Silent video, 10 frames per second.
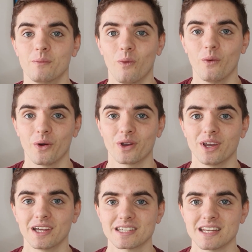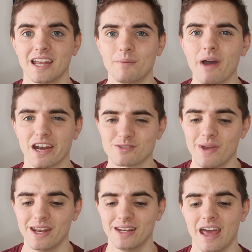Warnock and Gestede, match
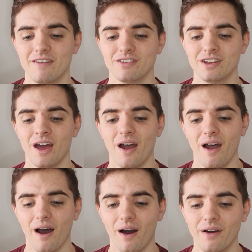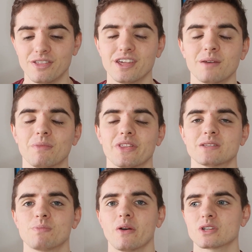made in heaven, I think. But this
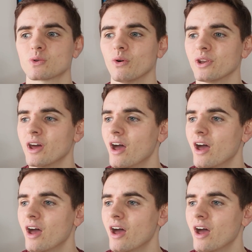Borough squad,